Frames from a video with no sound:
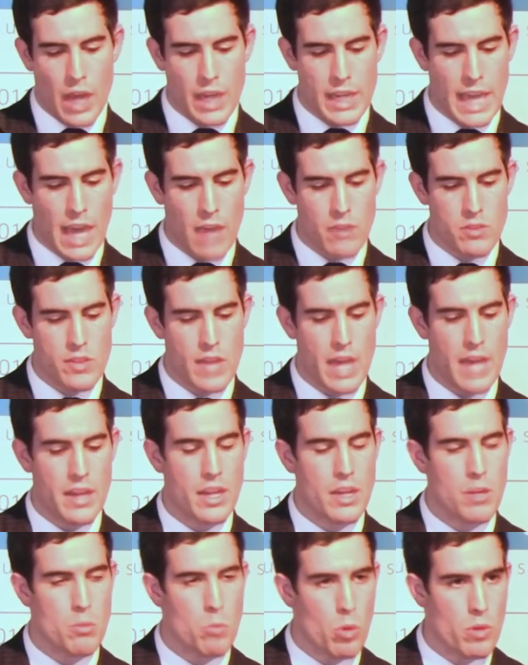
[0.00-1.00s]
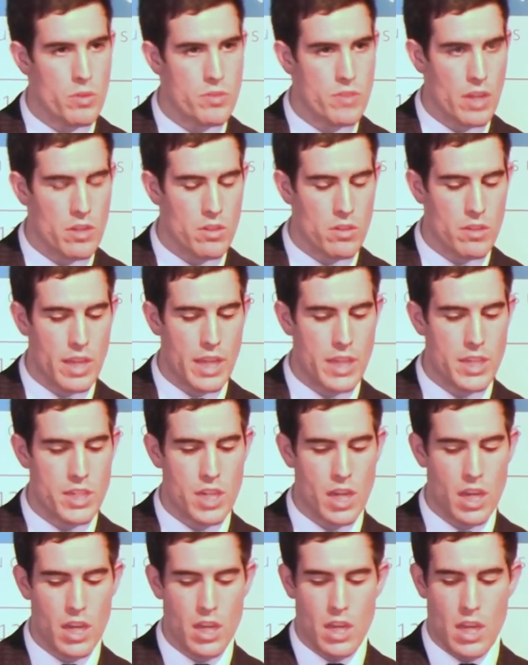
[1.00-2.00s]
counter that in a more subtle
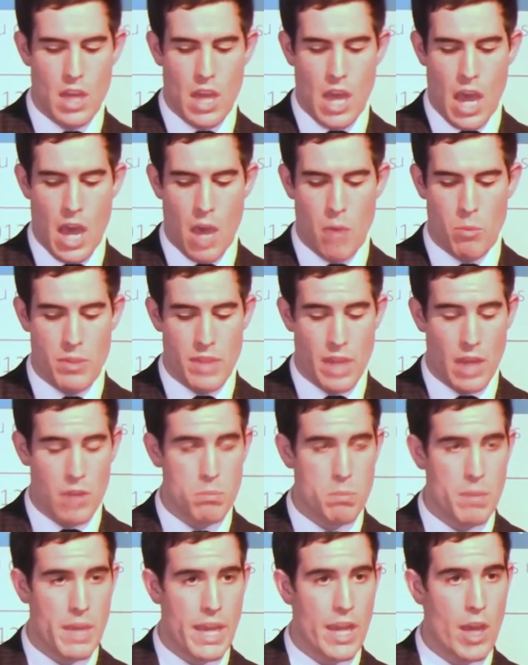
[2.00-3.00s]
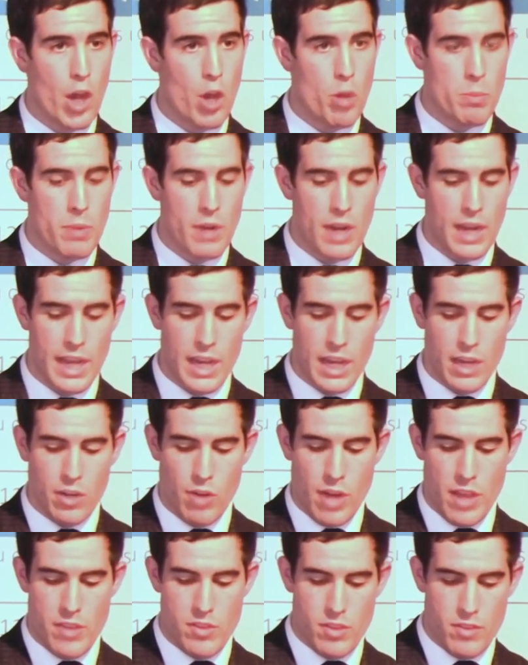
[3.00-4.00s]
nature without being openly
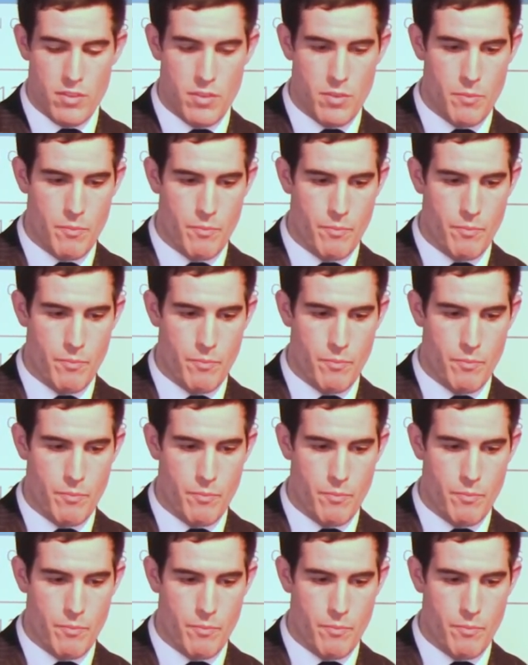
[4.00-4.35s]
aggressive.